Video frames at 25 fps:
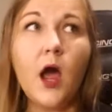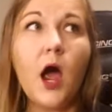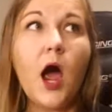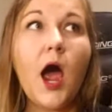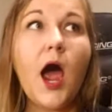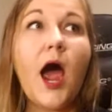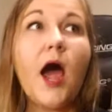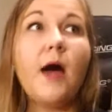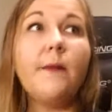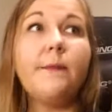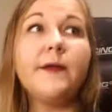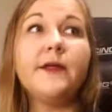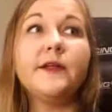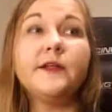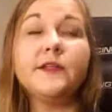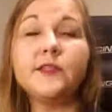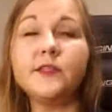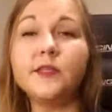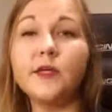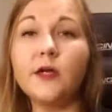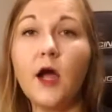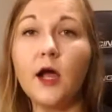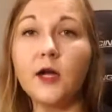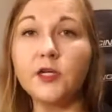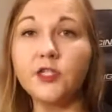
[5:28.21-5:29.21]
Hop into
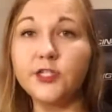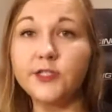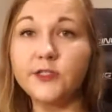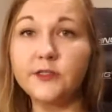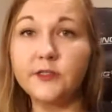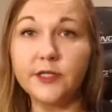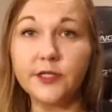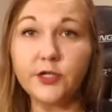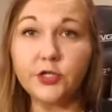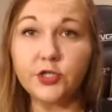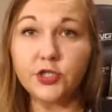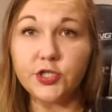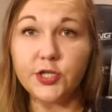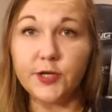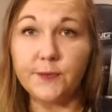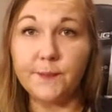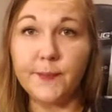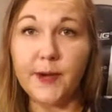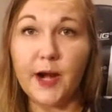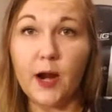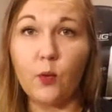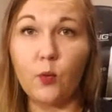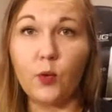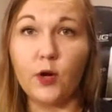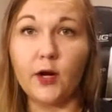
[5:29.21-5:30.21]
the Conscious Leadership
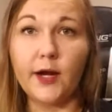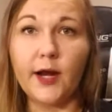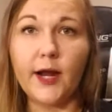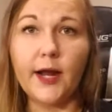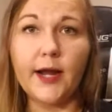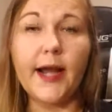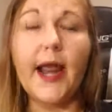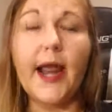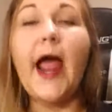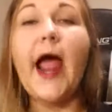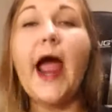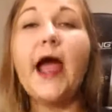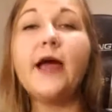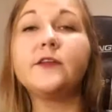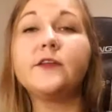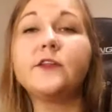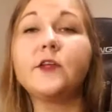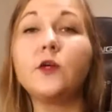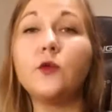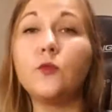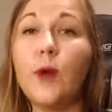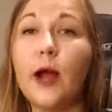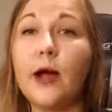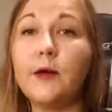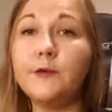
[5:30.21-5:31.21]
Network and ask
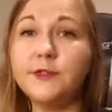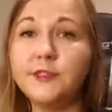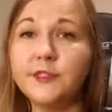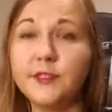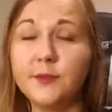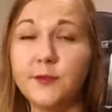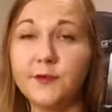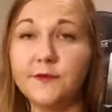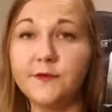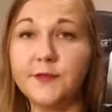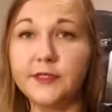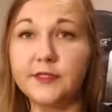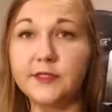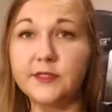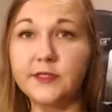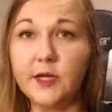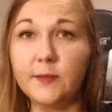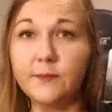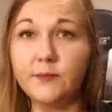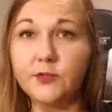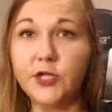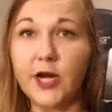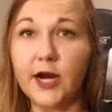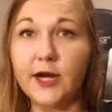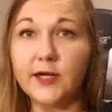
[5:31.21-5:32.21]
around some of these
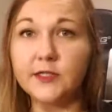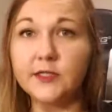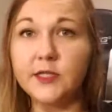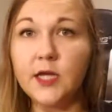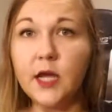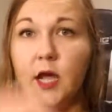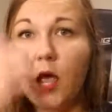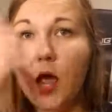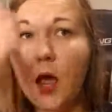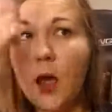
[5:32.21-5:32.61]
subjects,